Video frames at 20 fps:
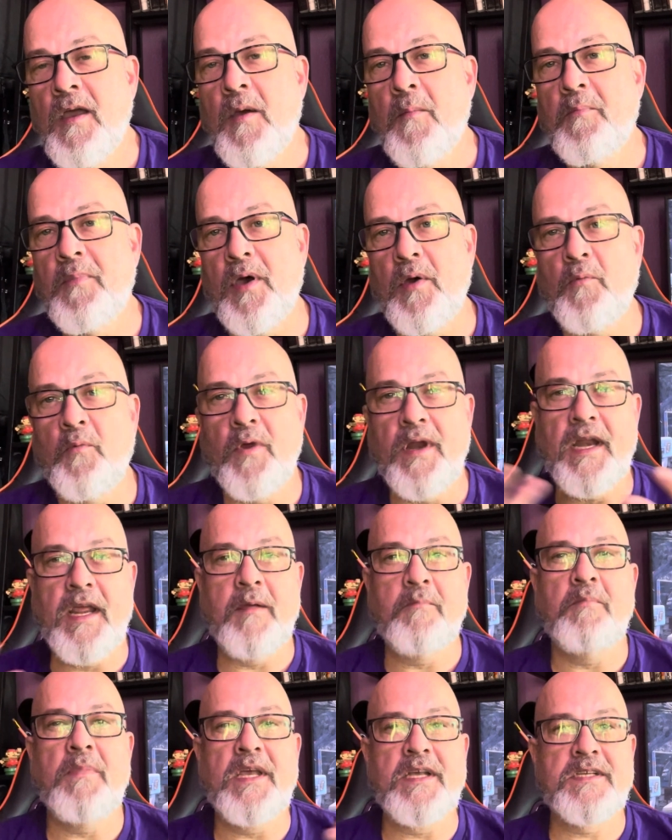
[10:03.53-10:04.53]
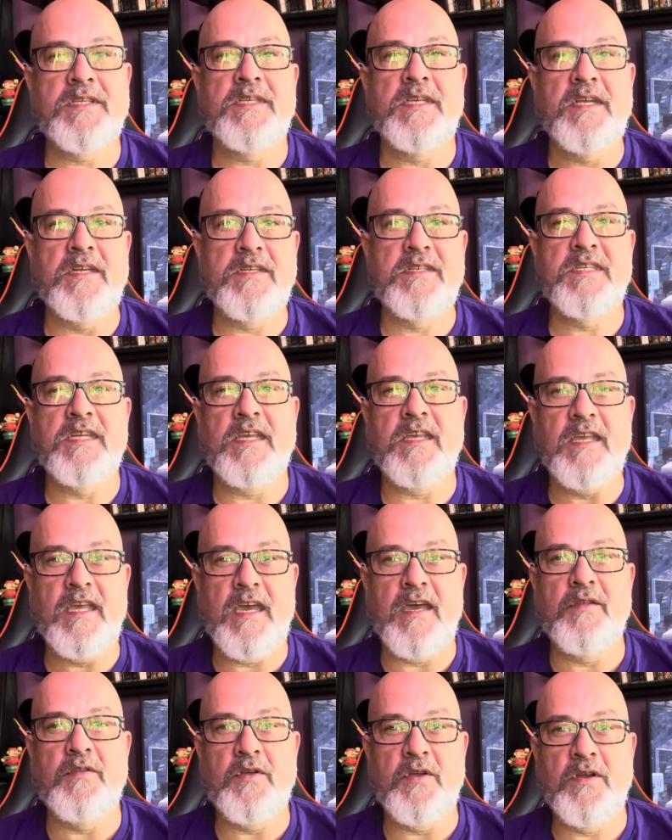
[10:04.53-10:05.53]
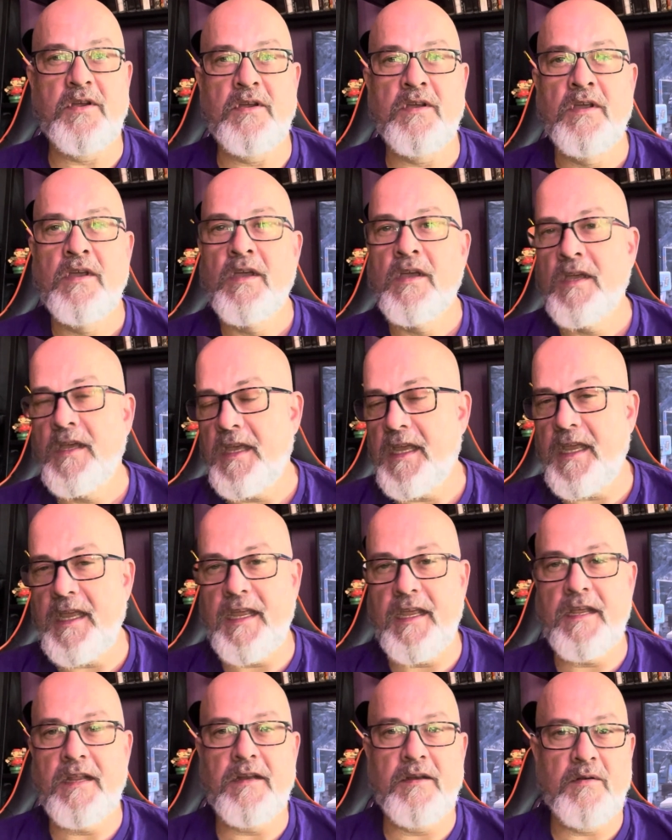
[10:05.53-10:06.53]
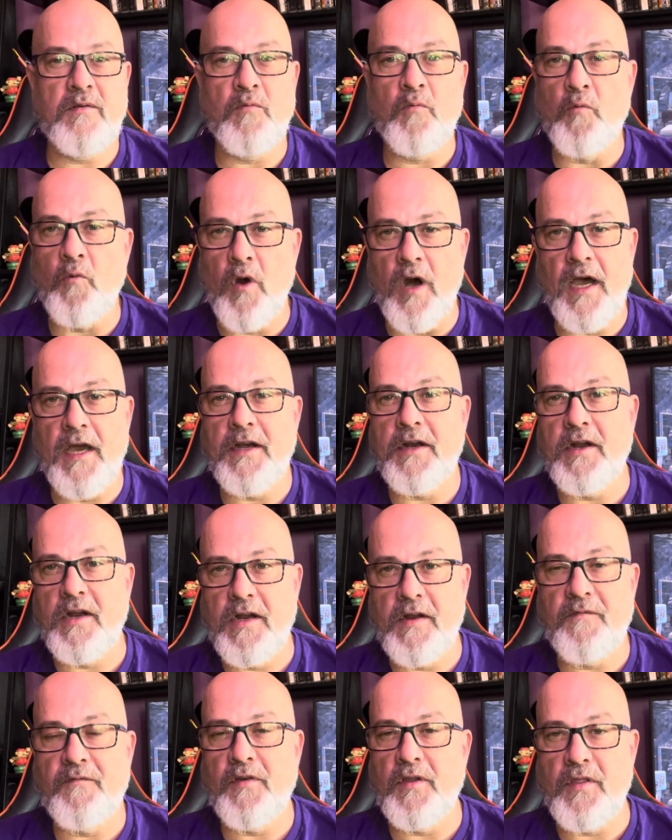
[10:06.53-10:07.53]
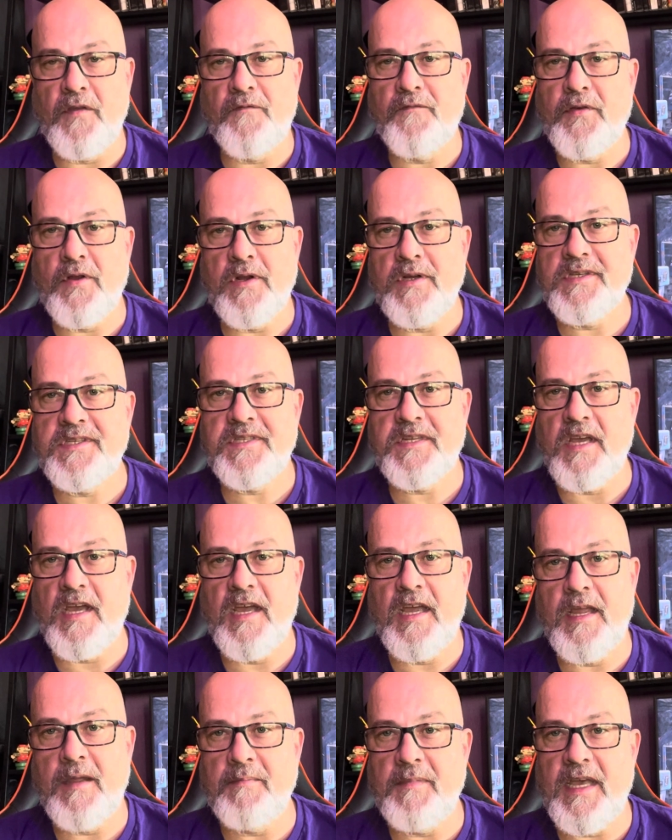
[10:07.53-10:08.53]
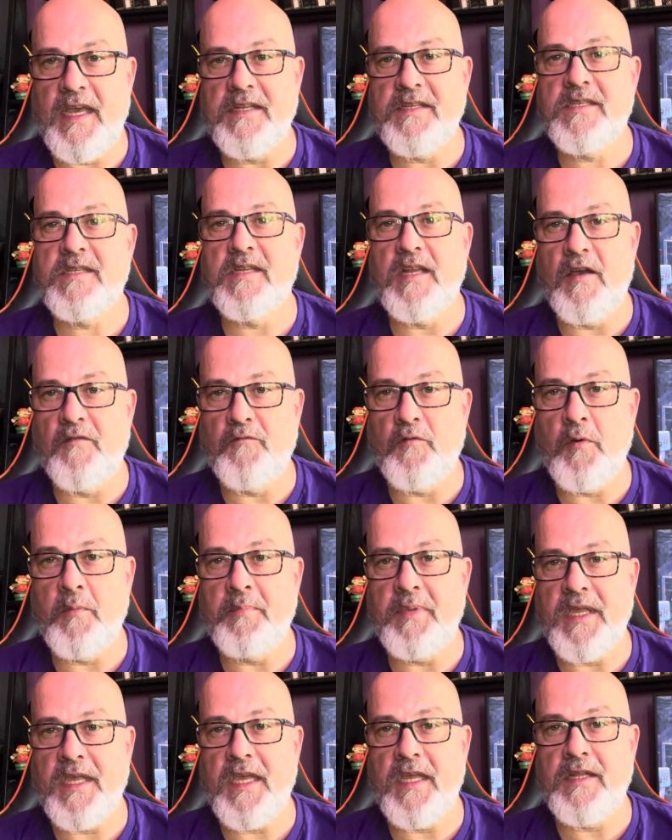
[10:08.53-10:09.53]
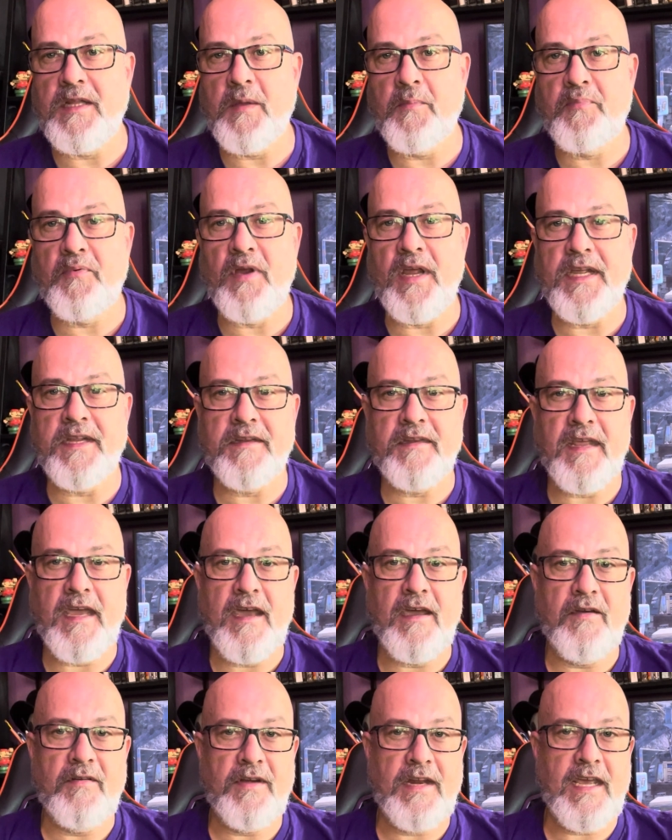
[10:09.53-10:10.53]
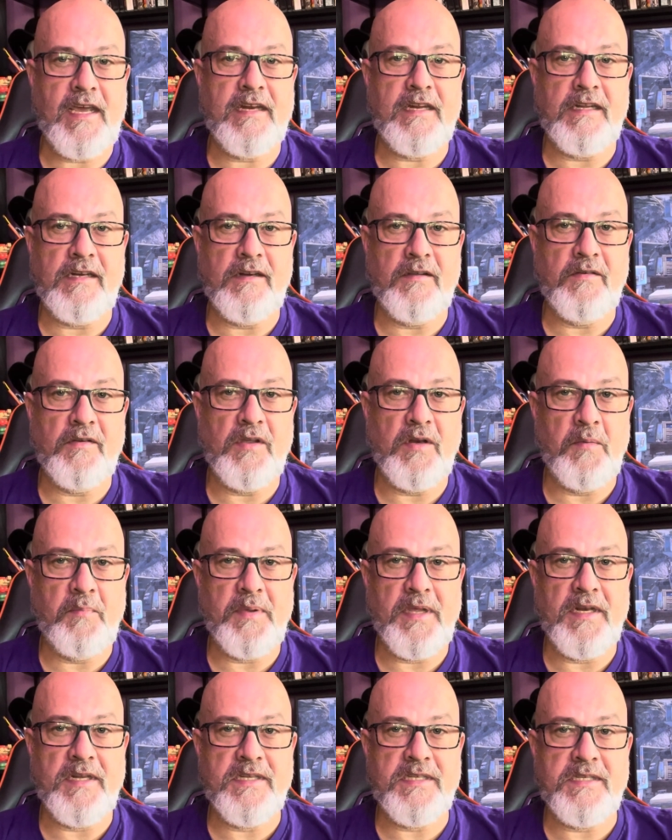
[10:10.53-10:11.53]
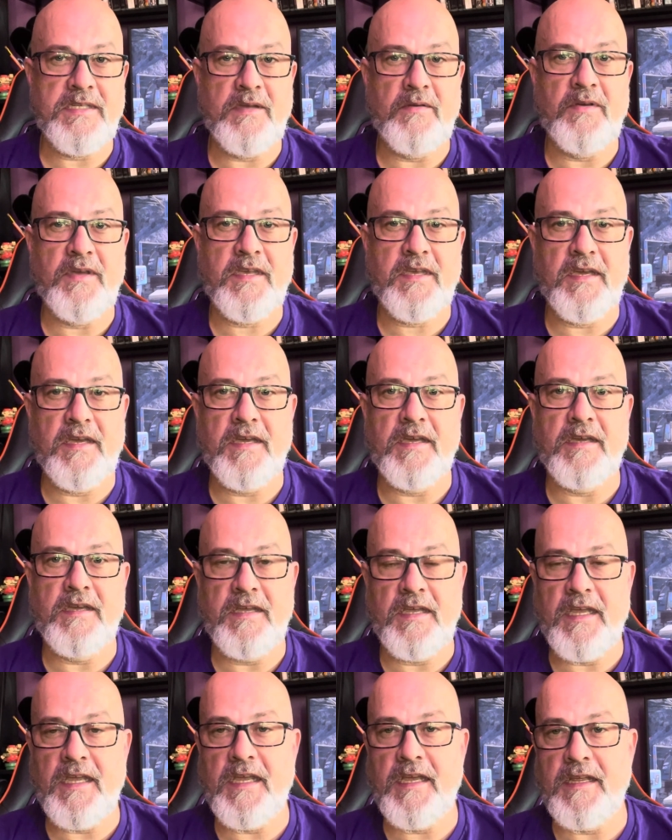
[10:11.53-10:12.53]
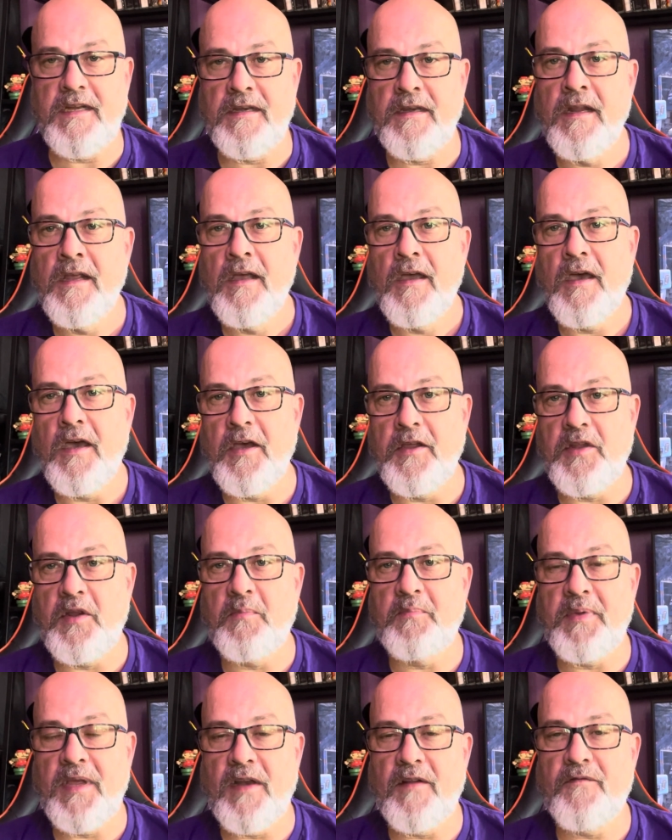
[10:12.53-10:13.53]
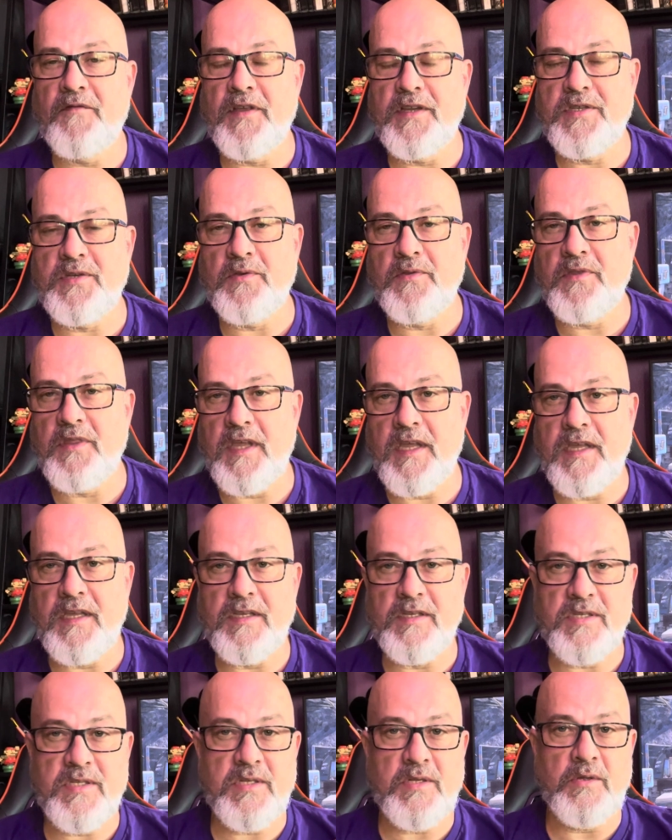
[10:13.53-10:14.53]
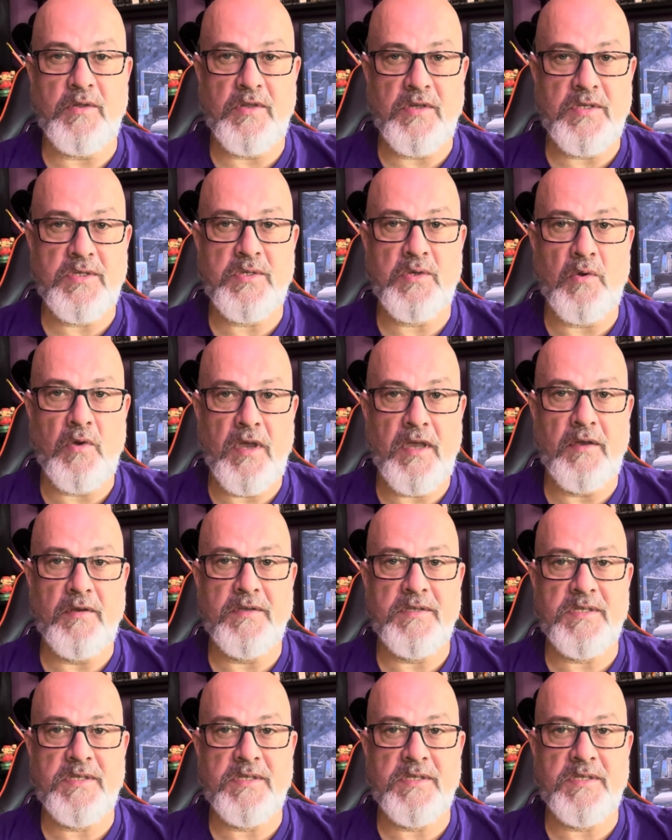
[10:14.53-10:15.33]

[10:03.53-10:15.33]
but when I mix it together, and water for the first time, that stuff will begin to break down, adding a little bit of silica and other beneficial things to the soil.